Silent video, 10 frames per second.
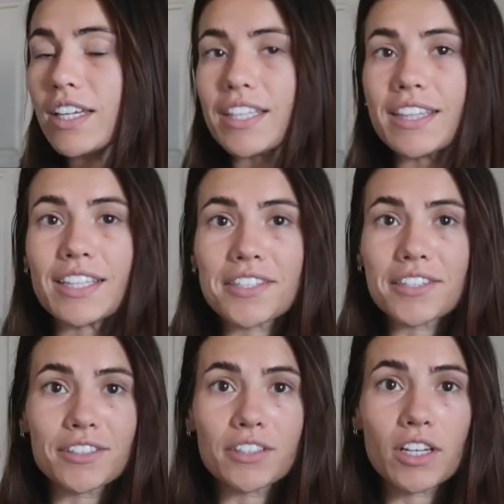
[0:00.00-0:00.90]
Like, that's
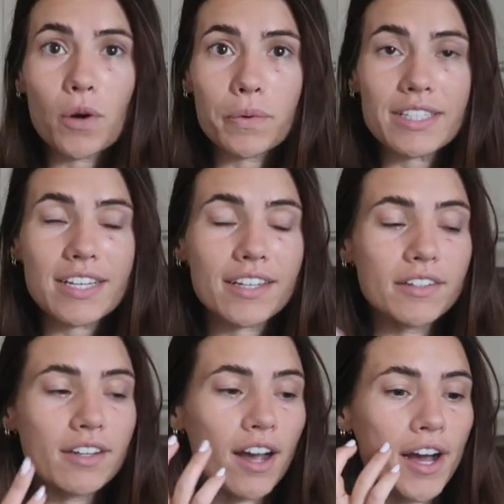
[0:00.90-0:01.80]
literally all we
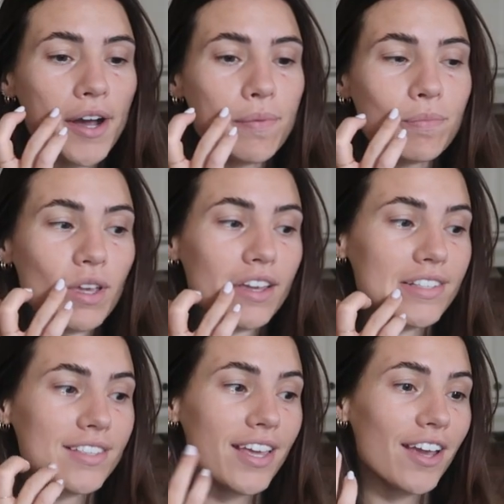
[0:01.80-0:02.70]
did because
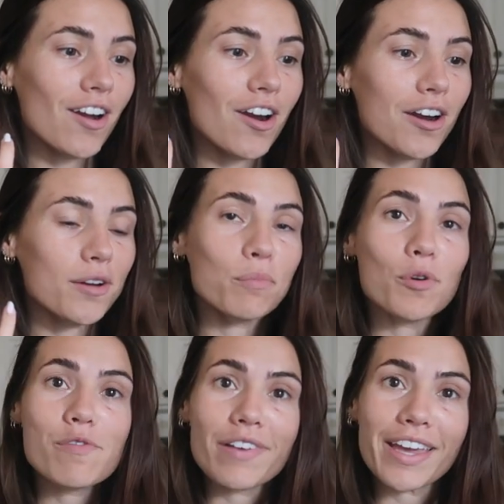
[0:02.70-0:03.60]
they are
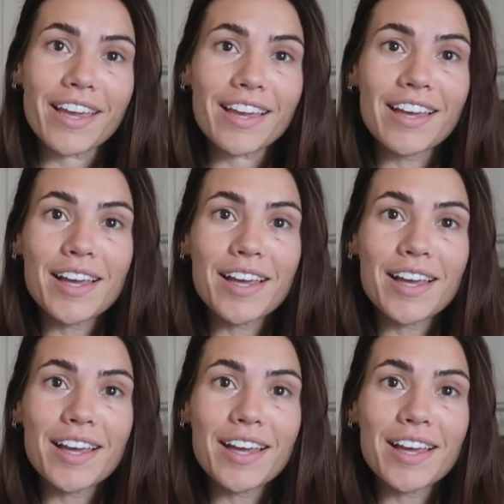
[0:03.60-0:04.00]
moving.